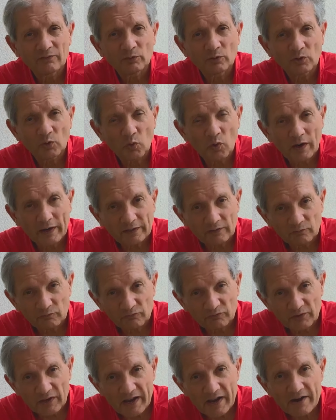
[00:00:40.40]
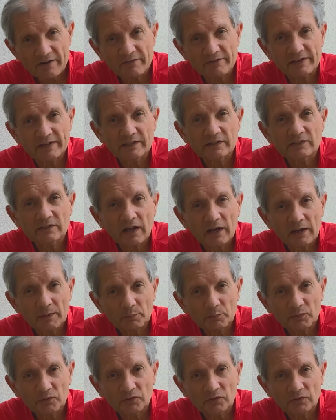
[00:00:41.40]
quite varied
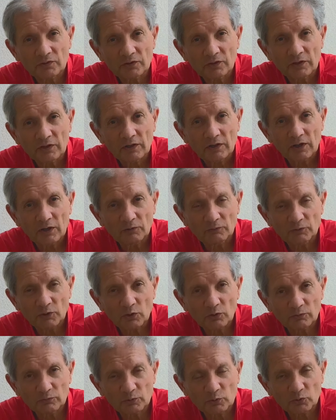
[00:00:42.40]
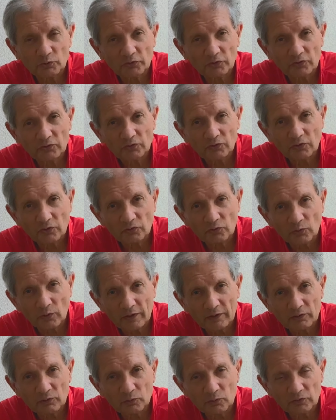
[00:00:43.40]
types of golf courses. So I
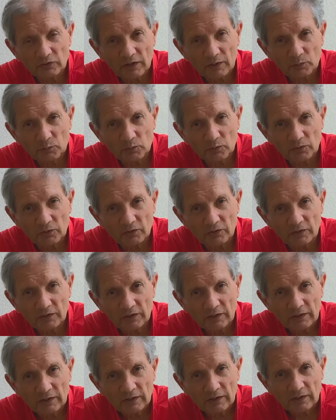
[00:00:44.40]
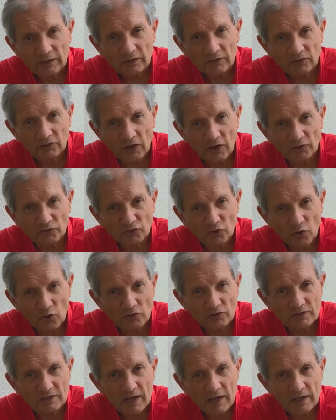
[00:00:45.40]
thought I would touch
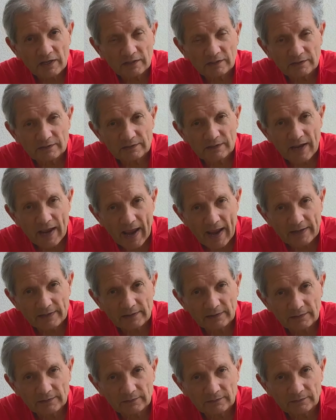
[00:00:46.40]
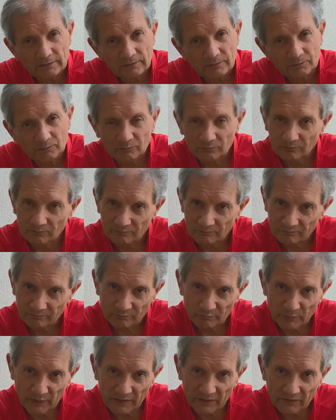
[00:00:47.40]
on 10,
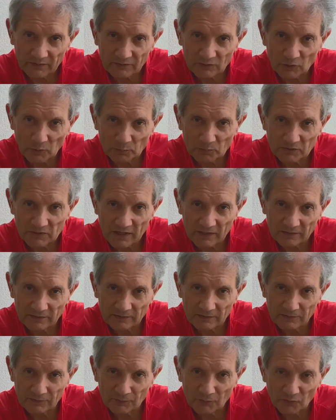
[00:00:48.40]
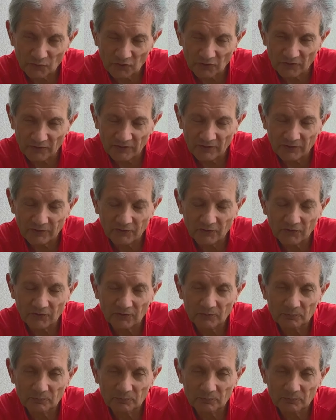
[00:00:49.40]
being the top 10 series,